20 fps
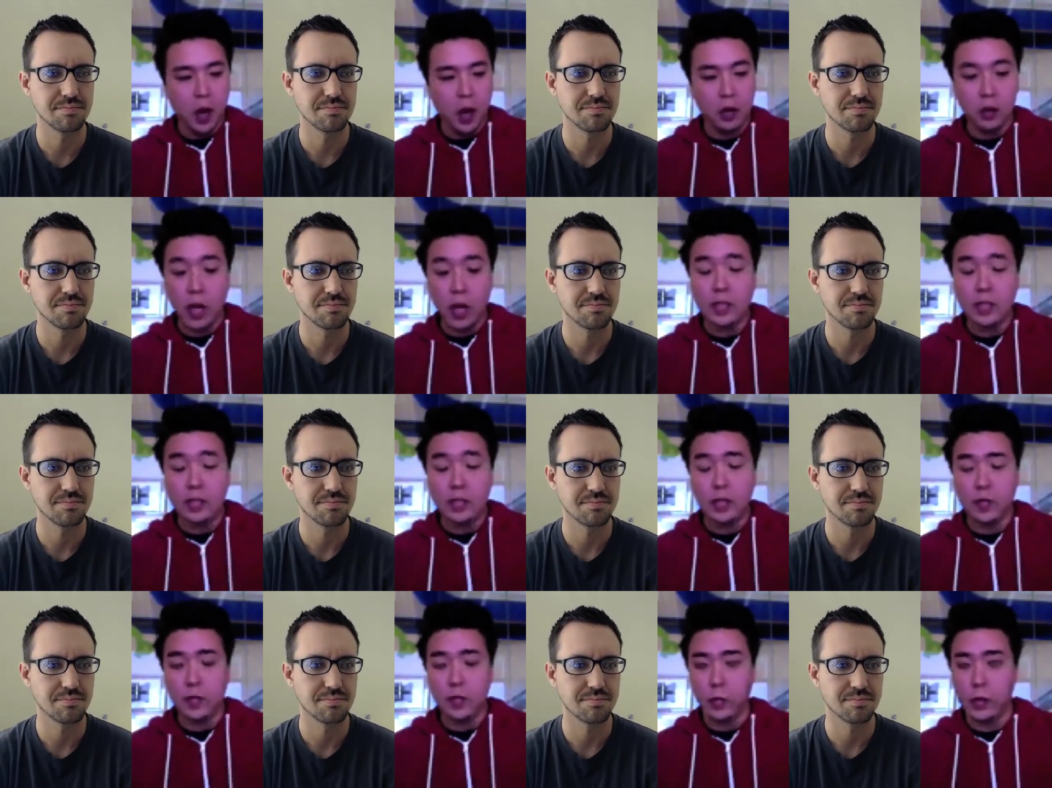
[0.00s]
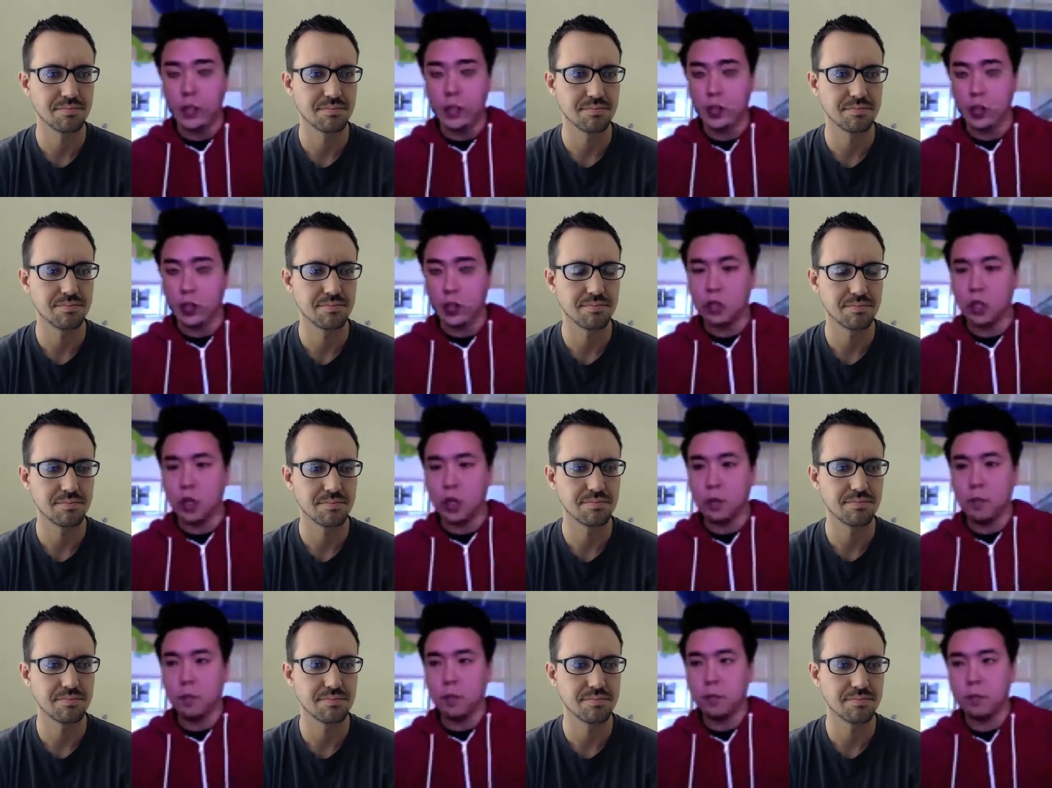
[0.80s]
Speaker 1: uh, lots of different research.
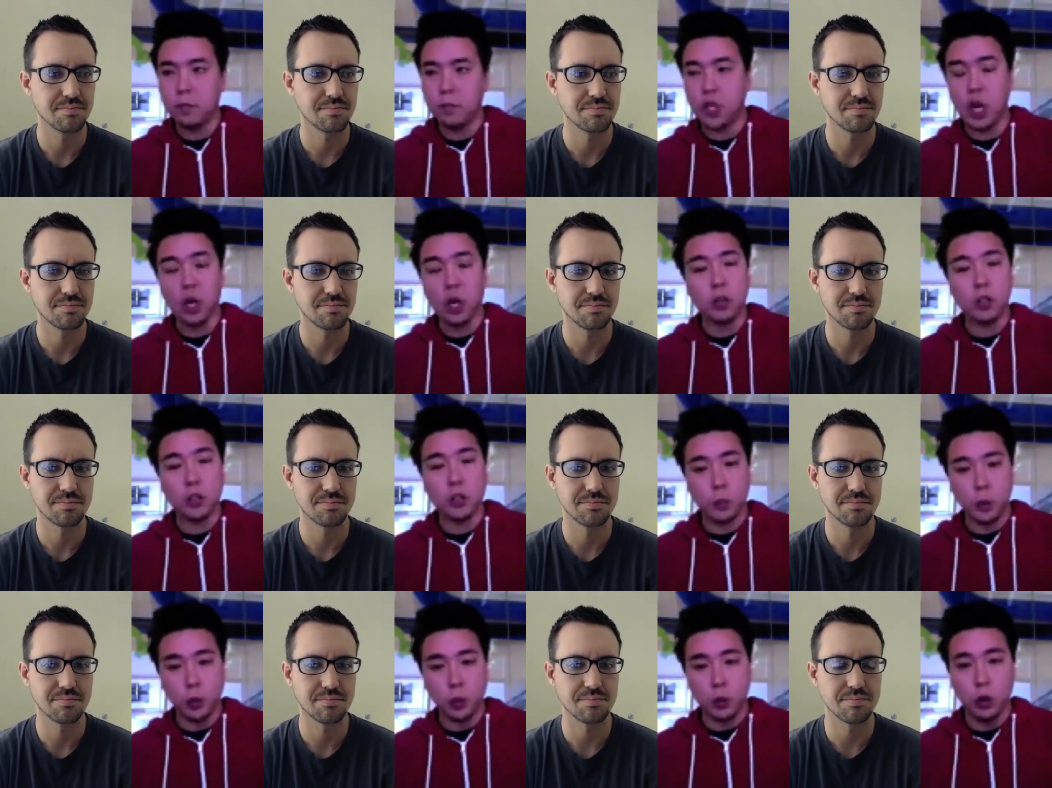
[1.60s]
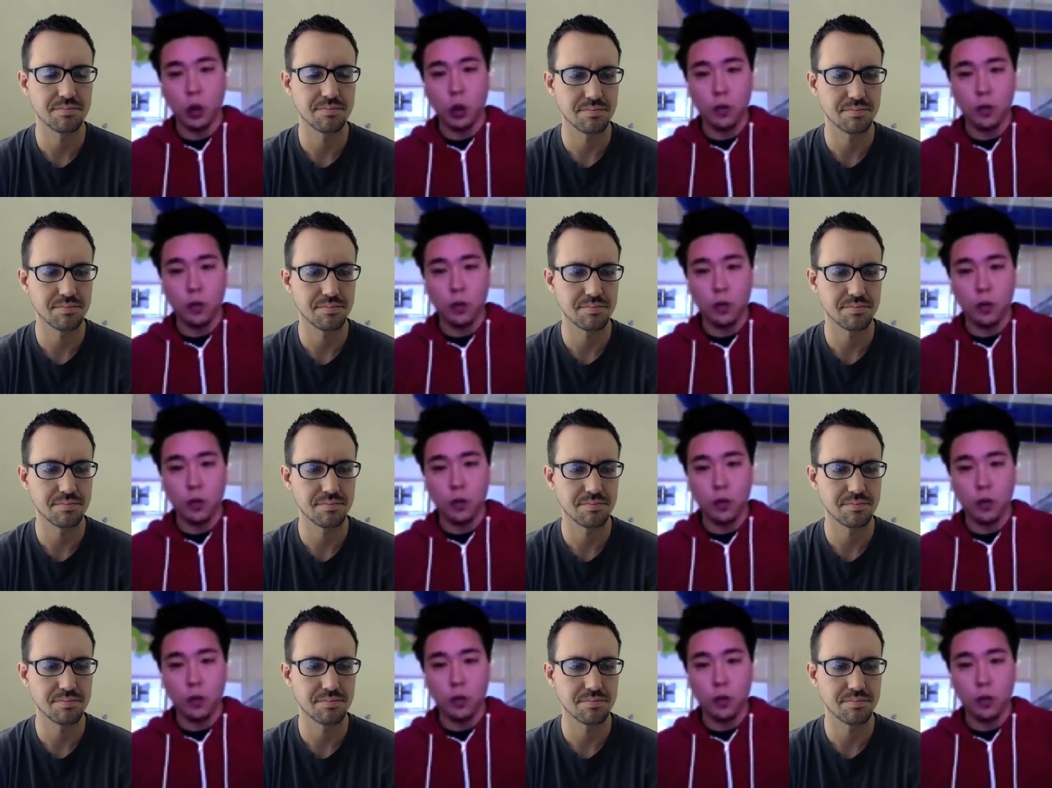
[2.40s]
Um, Jared Spool